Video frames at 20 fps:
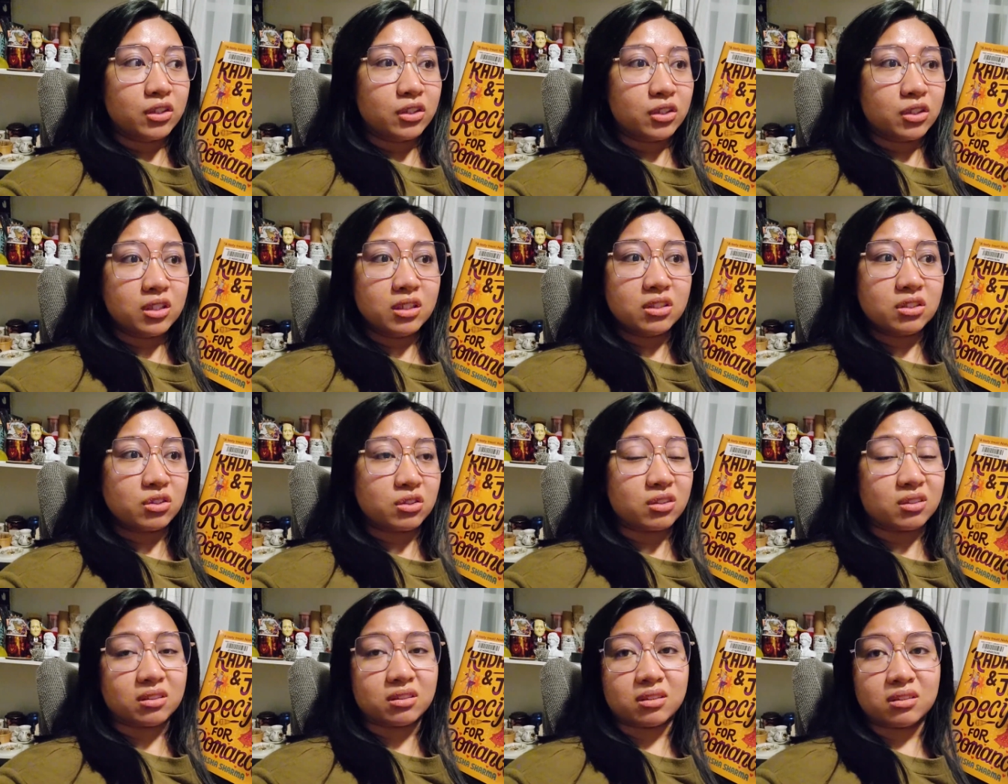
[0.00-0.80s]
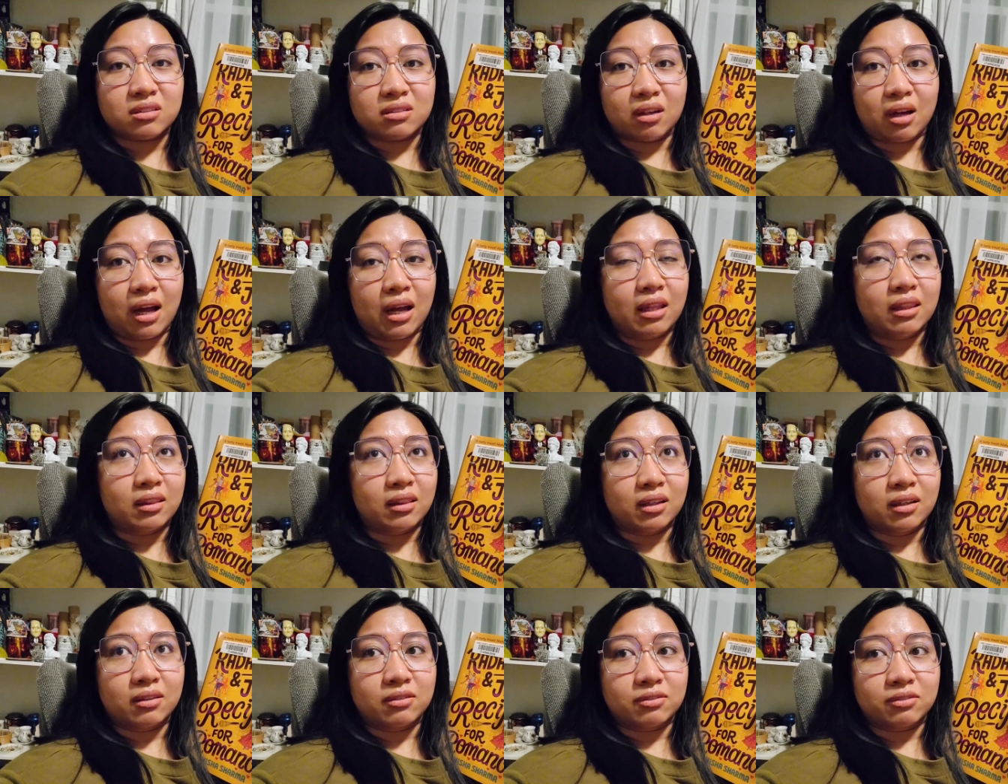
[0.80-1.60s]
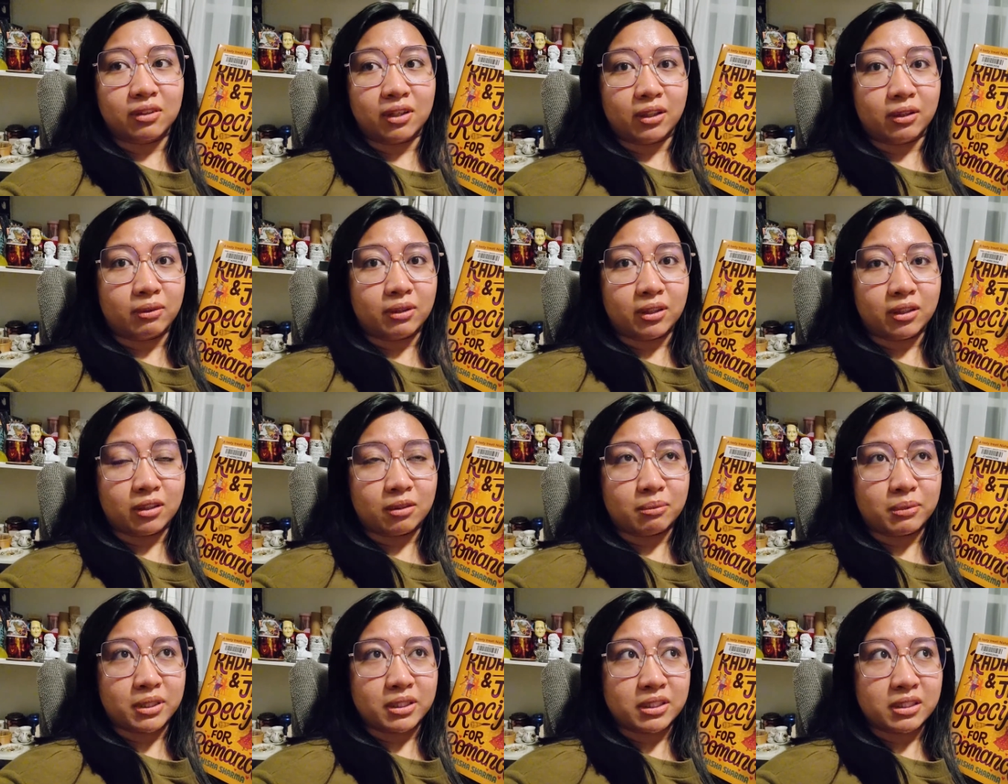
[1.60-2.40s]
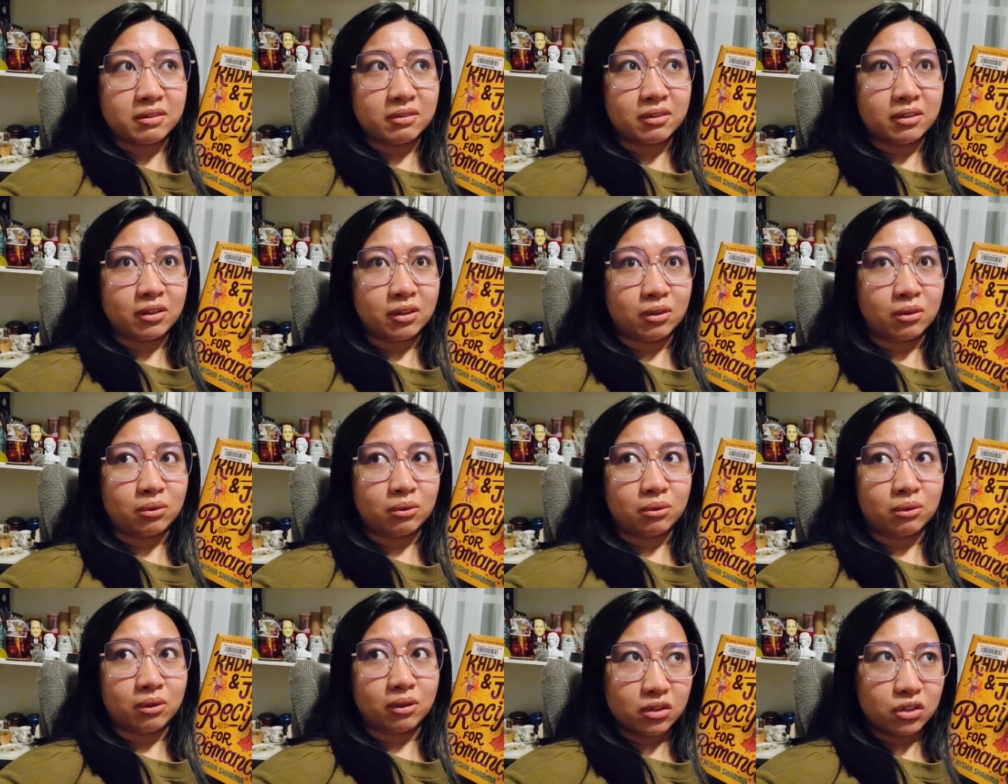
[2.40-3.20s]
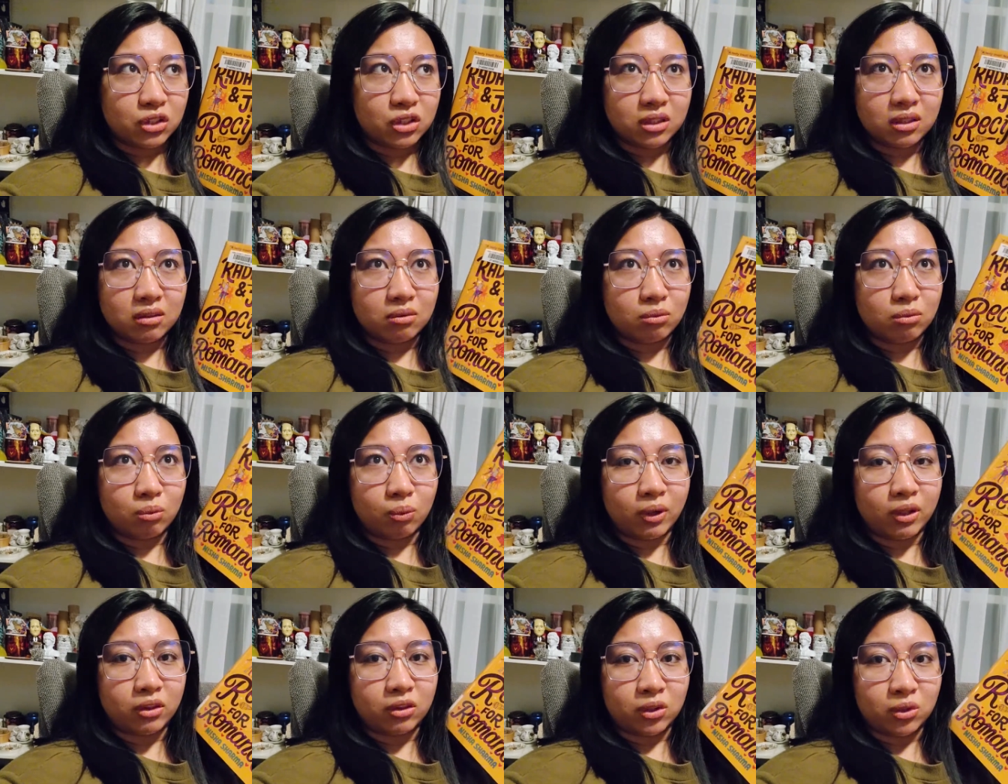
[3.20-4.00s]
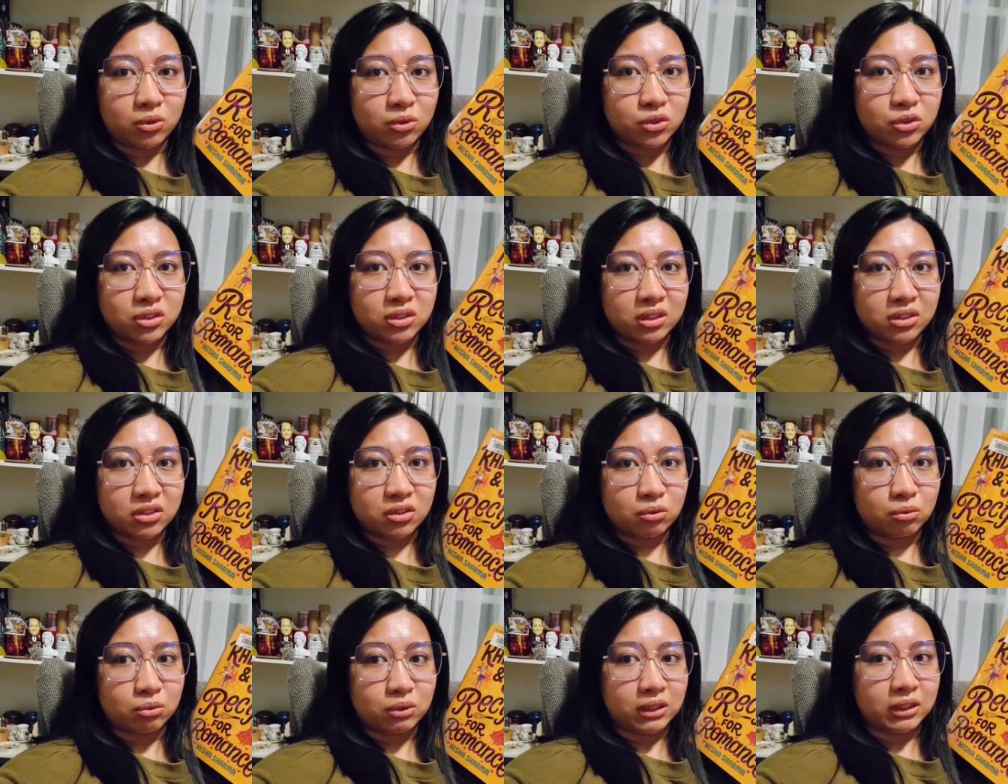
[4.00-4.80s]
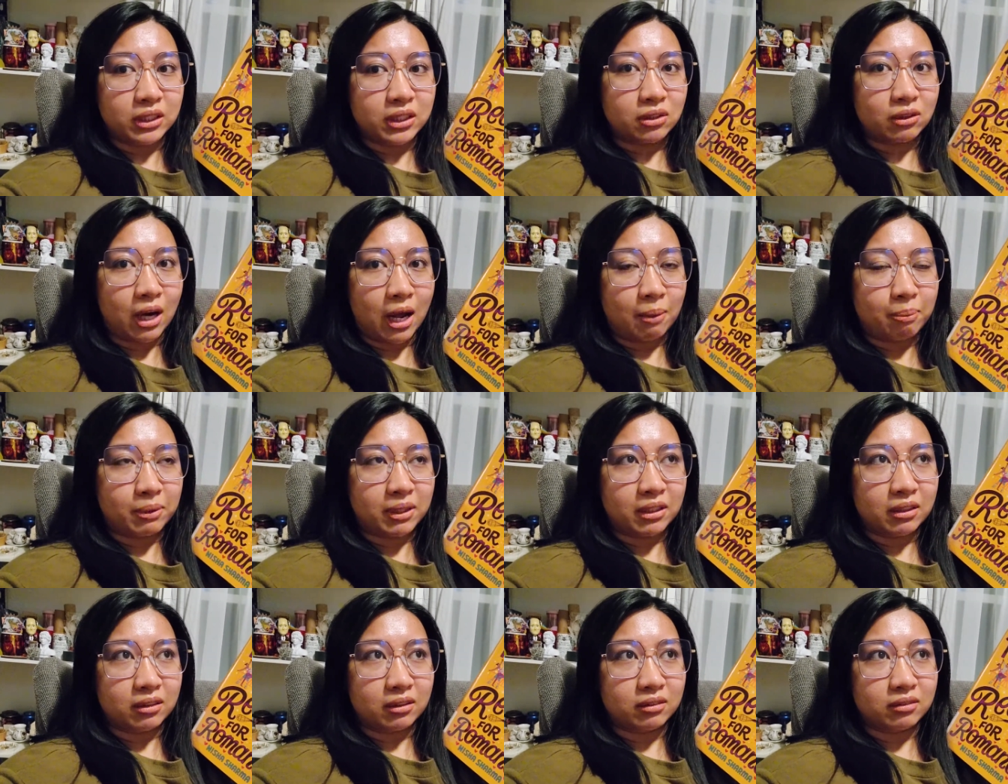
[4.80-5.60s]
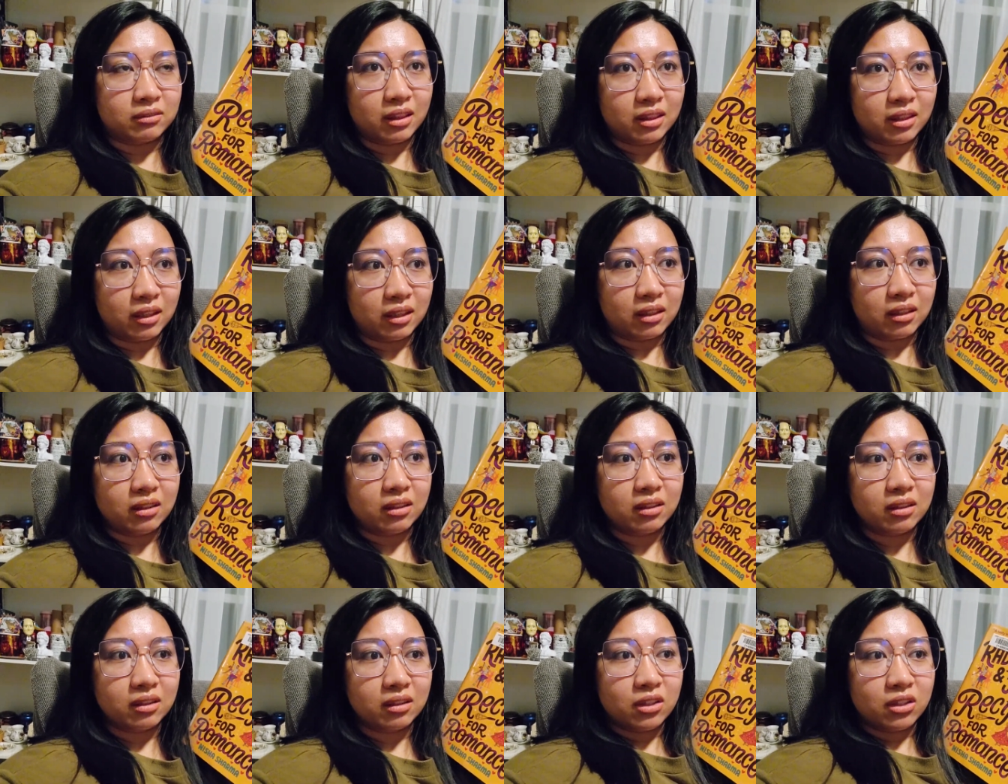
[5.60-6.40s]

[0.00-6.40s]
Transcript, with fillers: she's just i love following her because even though she went through such a really crappy thing